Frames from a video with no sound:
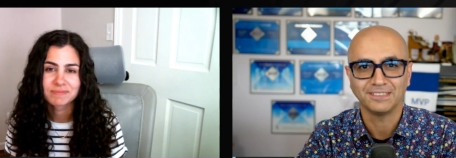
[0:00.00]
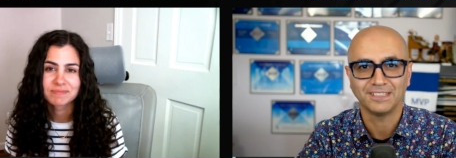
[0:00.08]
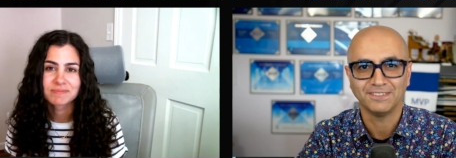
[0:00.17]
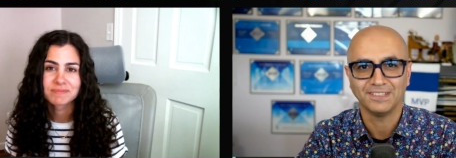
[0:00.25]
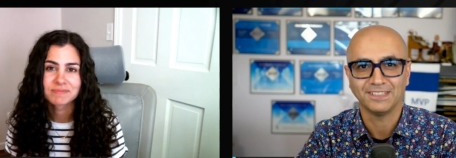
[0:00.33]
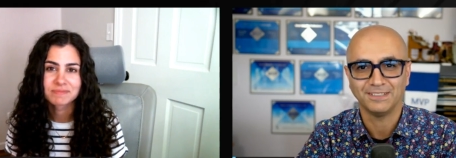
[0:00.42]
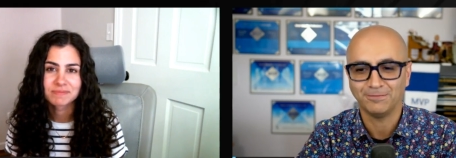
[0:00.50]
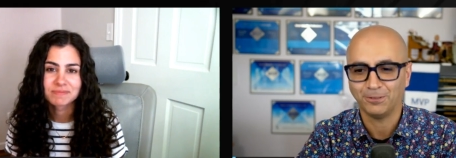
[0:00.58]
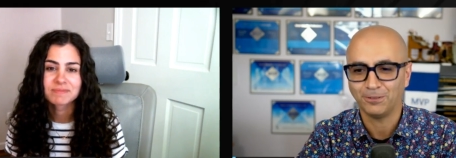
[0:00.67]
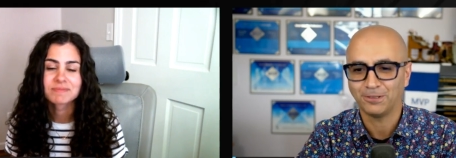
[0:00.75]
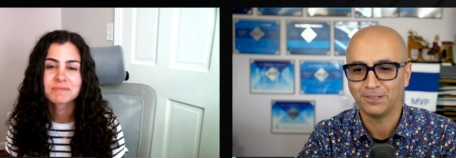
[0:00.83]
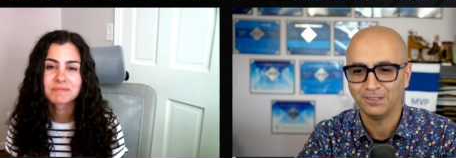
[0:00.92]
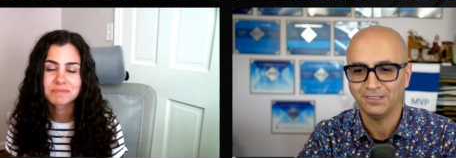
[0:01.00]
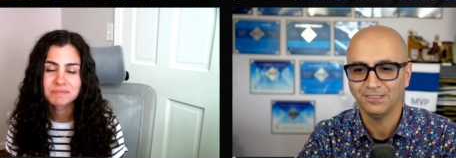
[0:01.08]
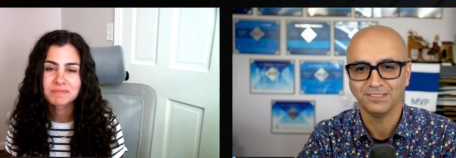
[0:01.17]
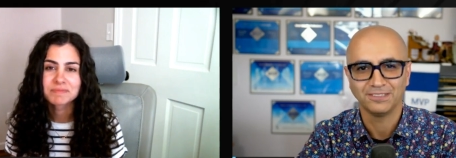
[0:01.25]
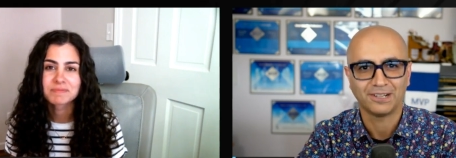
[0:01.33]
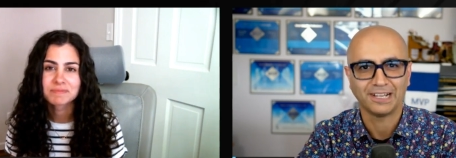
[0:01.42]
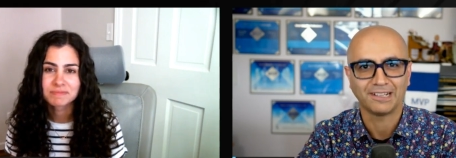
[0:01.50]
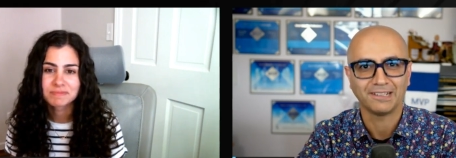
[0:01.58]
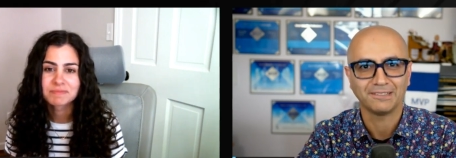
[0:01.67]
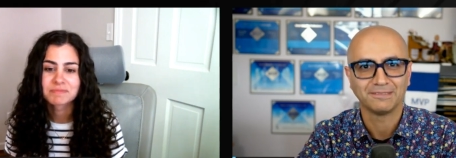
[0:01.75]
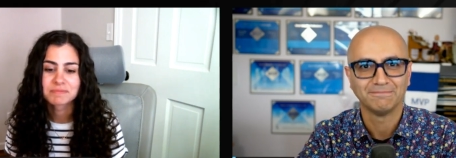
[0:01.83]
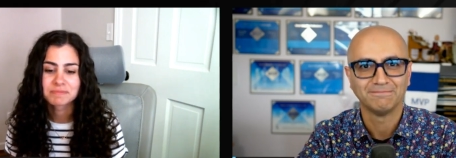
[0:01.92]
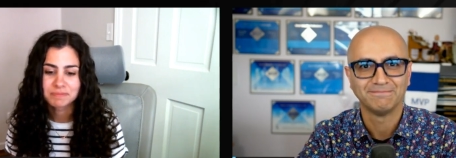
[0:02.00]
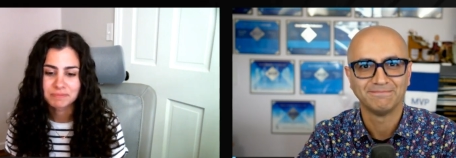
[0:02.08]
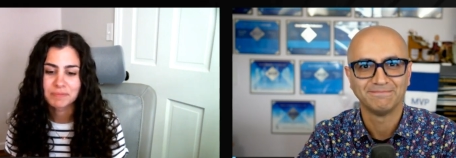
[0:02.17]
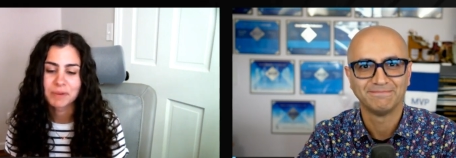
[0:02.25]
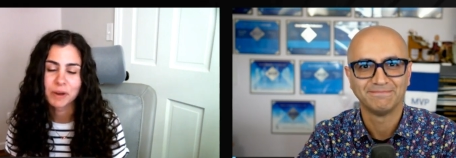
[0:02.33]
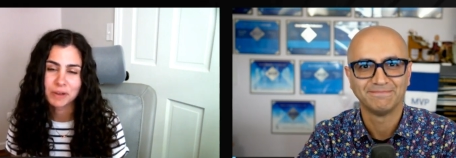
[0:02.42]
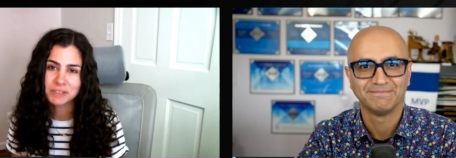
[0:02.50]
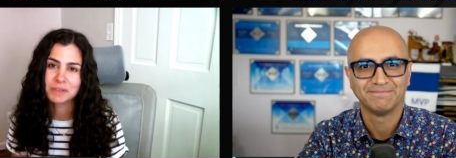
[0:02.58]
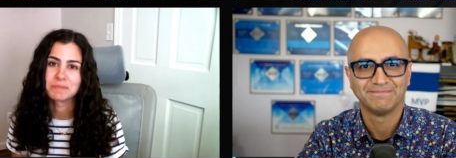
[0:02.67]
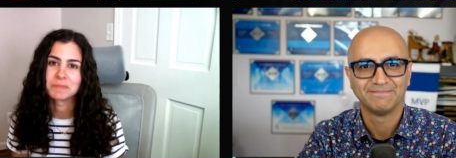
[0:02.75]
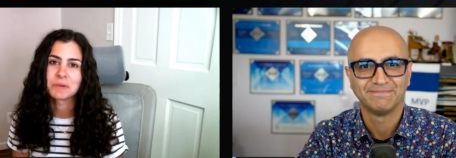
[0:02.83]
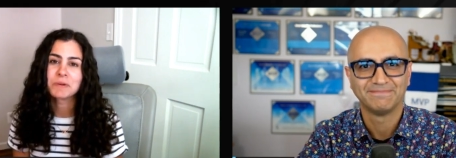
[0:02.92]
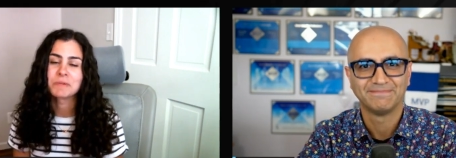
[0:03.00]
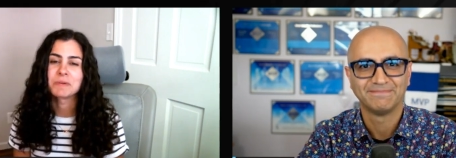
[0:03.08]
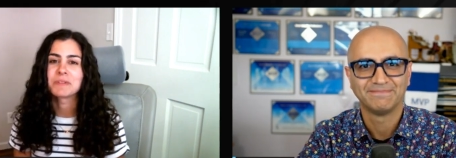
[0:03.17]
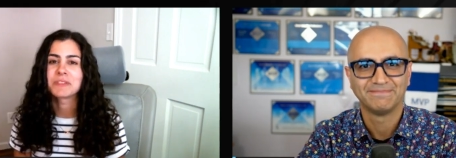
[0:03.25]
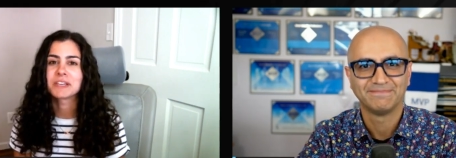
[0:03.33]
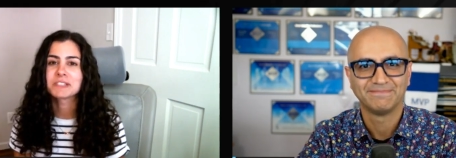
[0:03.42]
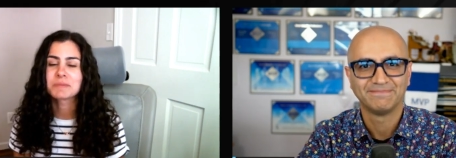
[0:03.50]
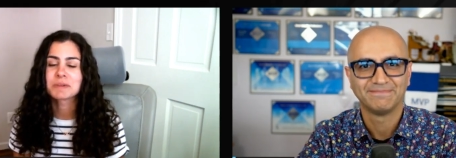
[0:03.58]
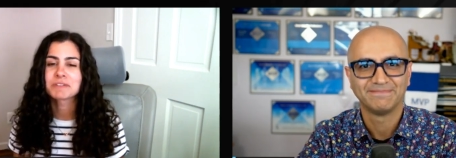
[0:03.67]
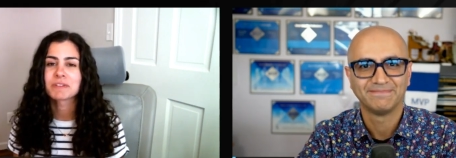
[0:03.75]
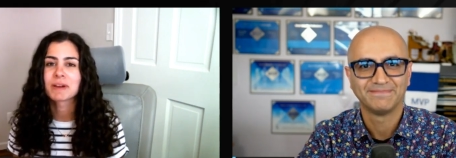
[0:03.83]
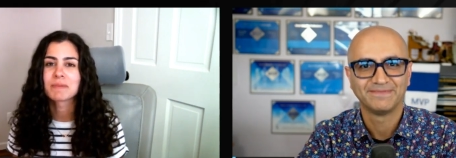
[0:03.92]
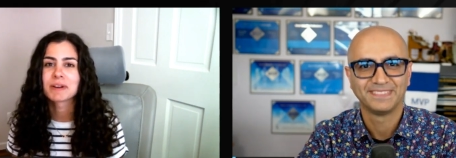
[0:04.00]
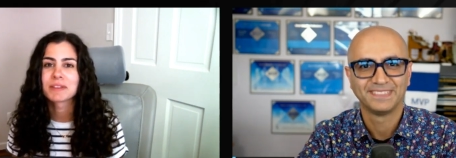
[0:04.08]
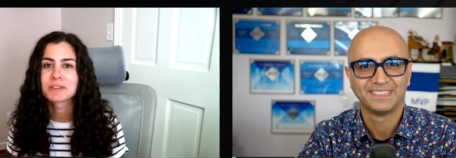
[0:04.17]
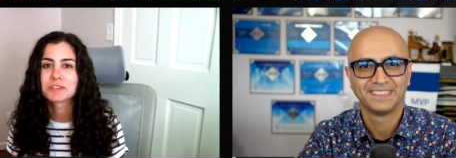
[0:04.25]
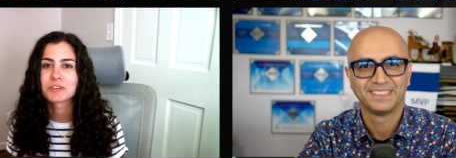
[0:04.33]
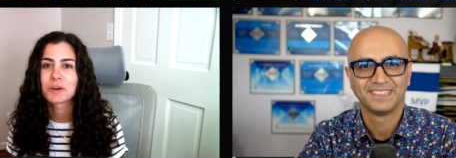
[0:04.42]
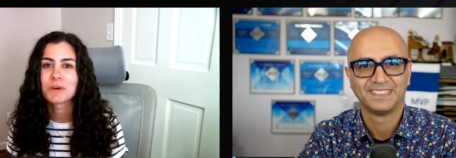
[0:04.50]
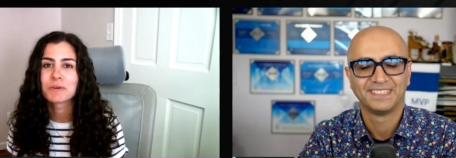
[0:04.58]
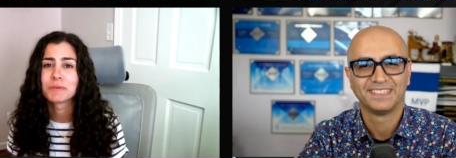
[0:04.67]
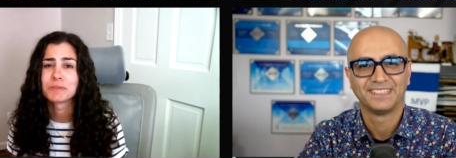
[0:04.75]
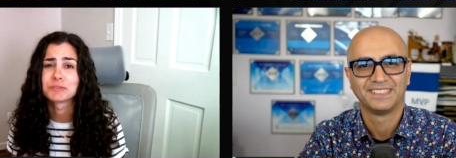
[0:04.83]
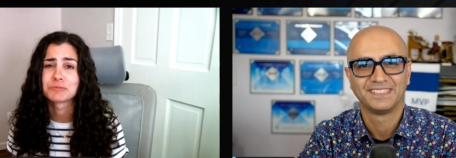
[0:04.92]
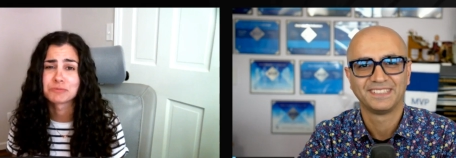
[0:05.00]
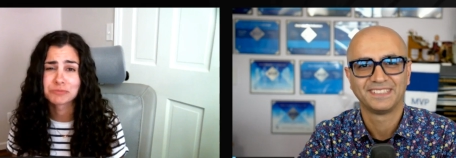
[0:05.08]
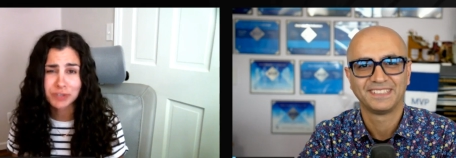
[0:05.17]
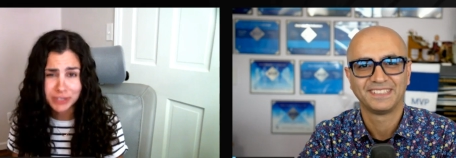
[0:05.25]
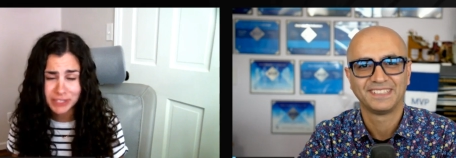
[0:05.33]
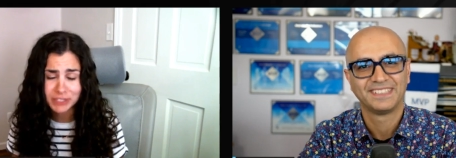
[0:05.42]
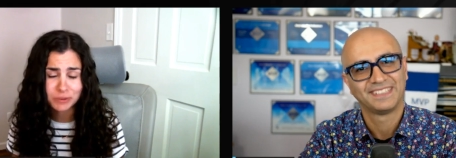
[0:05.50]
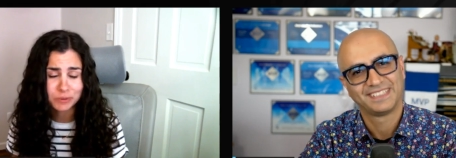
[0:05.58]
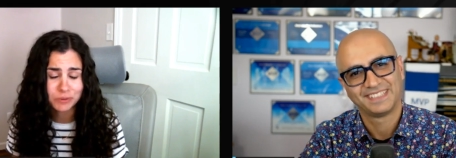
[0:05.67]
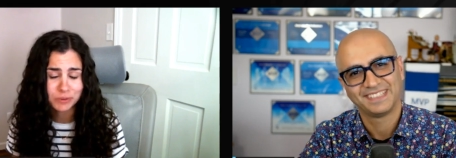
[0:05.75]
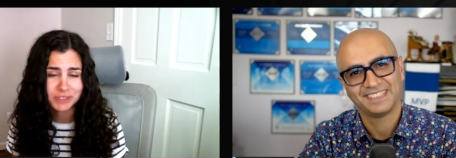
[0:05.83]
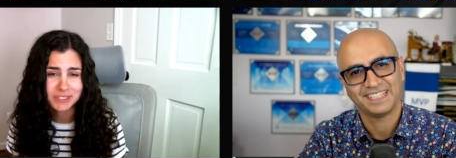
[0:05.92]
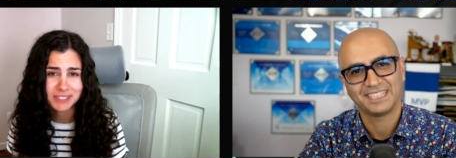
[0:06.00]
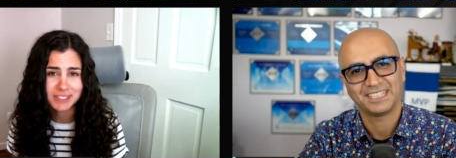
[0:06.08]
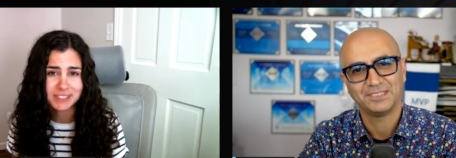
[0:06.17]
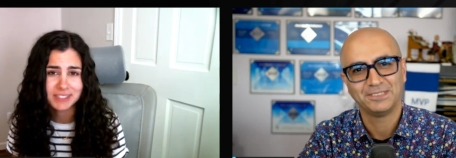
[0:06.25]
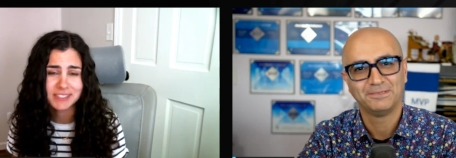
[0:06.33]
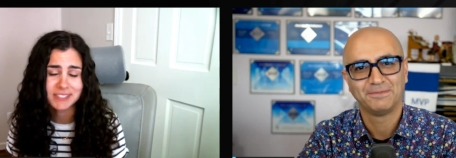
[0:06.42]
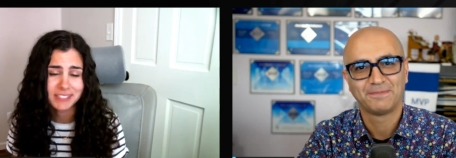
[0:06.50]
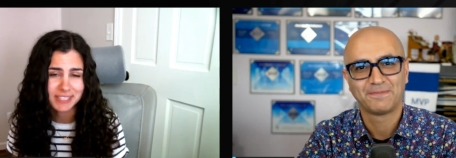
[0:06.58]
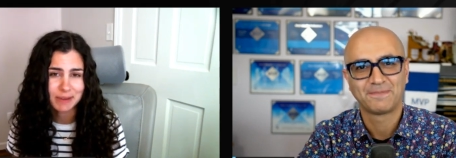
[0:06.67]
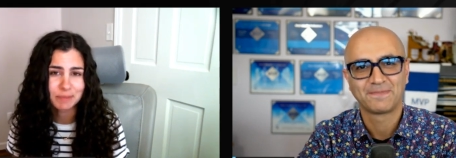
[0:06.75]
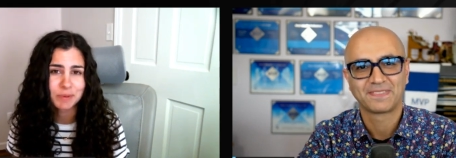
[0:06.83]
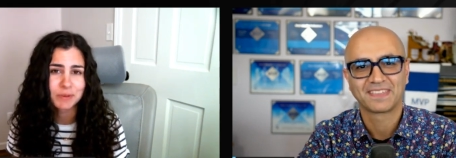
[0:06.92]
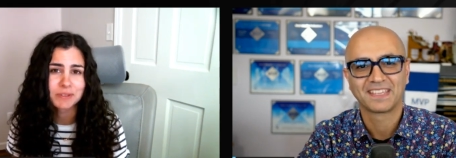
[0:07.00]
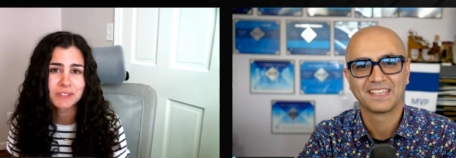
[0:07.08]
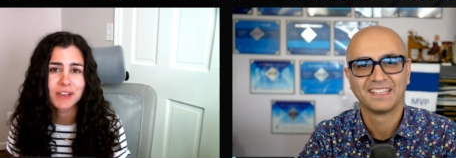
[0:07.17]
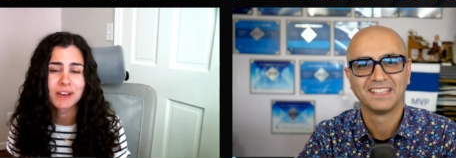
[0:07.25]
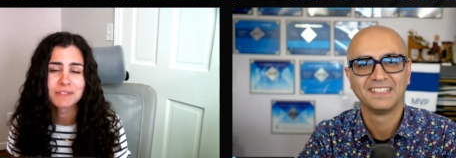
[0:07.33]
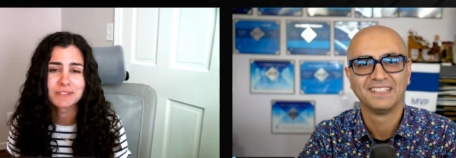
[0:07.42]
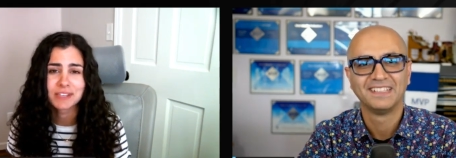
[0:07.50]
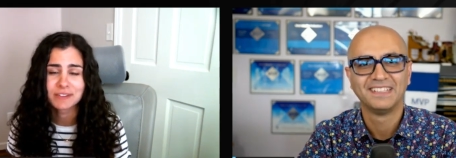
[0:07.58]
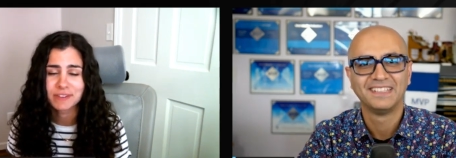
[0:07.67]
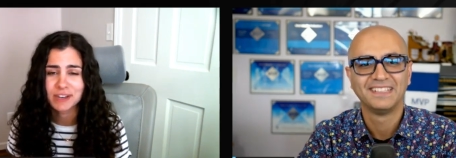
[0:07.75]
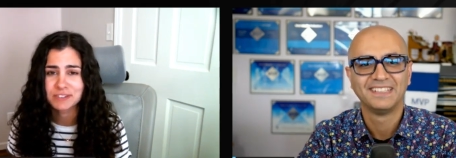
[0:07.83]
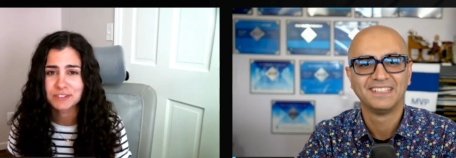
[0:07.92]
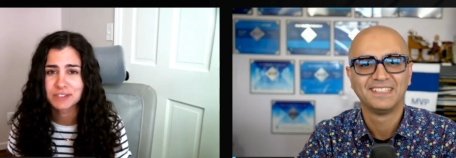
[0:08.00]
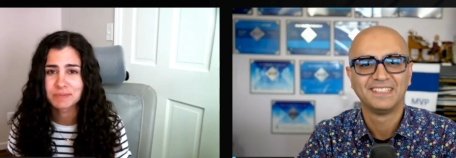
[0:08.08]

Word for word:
Speaker 1: definitely worth trying.
Speaker 2: Awesome. Cool. Well, thanks so much for coming on the show. It was really cool to see these examples of Data Factory and